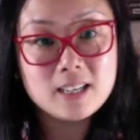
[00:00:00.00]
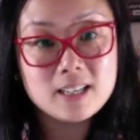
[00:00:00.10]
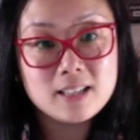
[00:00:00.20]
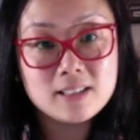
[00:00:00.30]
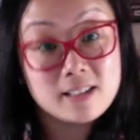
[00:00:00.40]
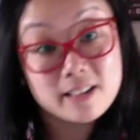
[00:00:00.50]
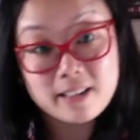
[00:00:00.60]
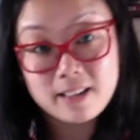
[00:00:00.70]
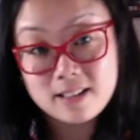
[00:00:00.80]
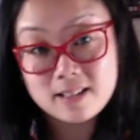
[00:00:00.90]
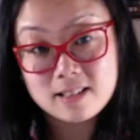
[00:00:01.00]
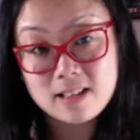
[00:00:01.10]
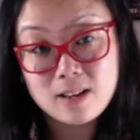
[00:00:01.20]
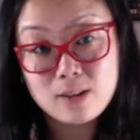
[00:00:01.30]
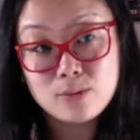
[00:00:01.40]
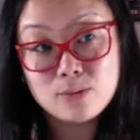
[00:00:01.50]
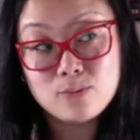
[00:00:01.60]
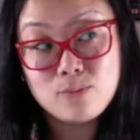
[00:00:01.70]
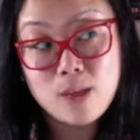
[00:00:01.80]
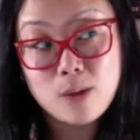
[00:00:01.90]
kill the Night King. So
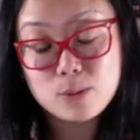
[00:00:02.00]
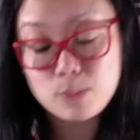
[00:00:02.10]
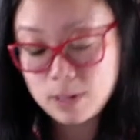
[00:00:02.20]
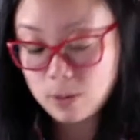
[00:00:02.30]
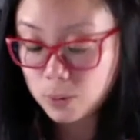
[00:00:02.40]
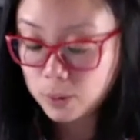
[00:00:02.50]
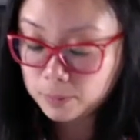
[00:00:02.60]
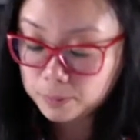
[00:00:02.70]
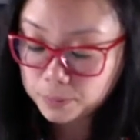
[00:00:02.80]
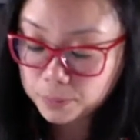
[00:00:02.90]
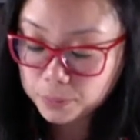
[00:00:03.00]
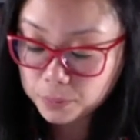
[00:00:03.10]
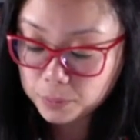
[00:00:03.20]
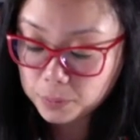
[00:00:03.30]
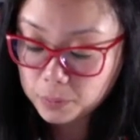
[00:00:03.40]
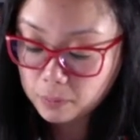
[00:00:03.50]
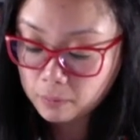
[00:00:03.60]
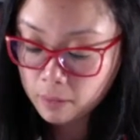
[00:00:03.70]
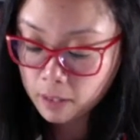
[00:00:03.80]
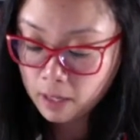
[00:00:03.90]
that was pretty cool.
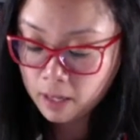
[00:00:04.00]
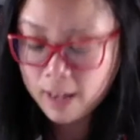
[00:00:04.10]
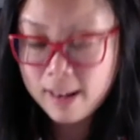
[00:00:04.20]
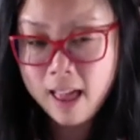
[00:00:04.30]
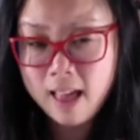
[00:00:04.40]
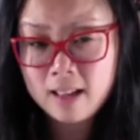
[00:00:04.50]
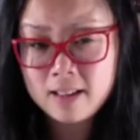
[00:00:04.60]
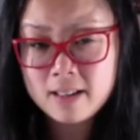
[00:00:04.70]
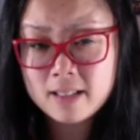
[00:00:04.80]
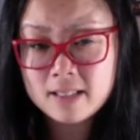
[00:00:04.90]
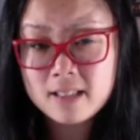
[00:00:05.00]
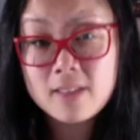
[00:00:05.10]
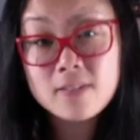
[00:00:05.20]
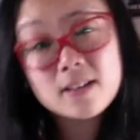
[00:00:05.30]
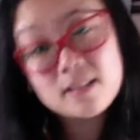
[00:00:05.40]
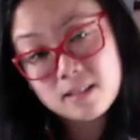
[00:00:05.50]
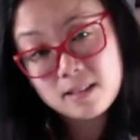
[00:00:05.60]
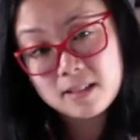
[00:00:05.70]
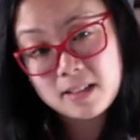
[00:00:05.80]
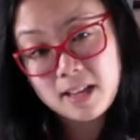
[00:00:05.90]
And Ed saving
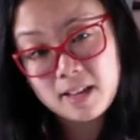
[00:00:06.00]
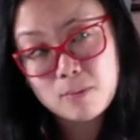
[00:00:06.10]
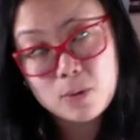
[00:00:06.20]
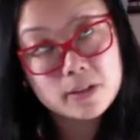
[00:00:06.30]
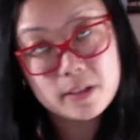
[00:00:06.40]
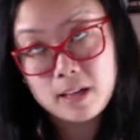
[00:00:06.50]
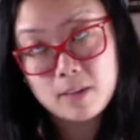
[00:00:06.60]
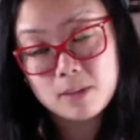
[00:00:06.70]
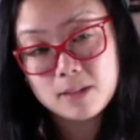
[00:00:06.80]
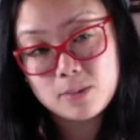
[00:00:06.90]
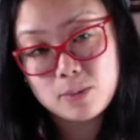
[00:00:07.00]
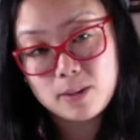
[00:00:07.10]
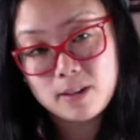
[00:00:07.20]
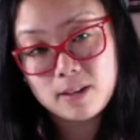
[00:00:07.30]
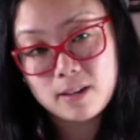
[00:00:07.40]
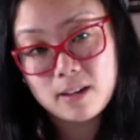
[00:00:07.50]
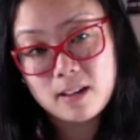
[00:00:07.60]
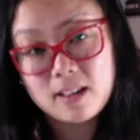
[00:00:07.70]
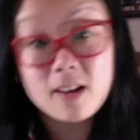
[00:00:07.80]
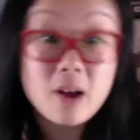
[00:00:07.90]
Sam, poor Sam, I swear.
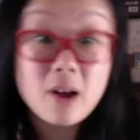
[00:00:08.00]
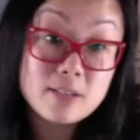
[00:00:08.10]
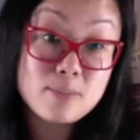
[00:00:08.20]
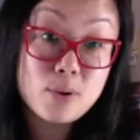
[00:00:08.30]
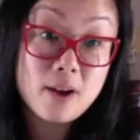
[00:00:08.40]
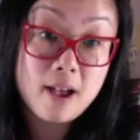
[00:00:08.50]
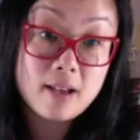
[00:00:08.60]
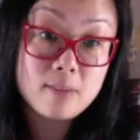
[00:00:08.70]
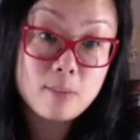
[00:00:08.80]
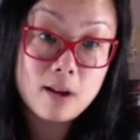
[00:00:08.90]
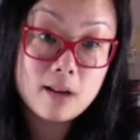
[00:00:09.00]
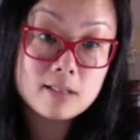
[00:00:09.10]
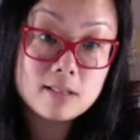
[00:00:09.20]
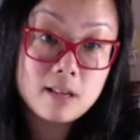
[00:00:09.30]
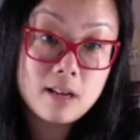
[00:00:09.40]
And actually, poor Ed, because